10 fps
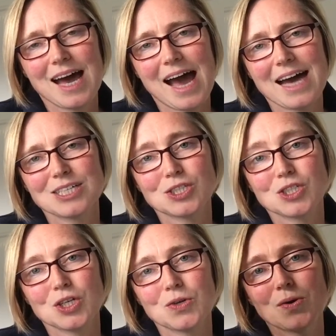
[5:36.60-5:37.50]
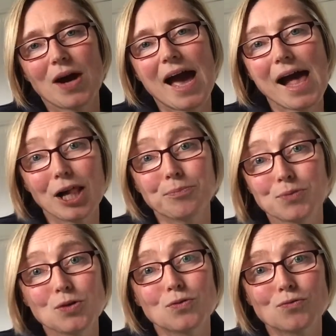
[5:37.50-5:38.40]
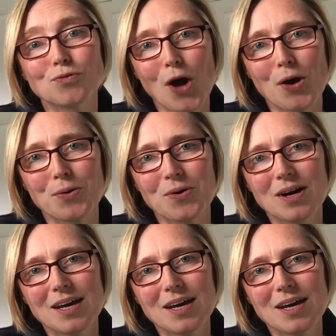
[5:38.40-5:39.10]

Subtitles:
and to help you grow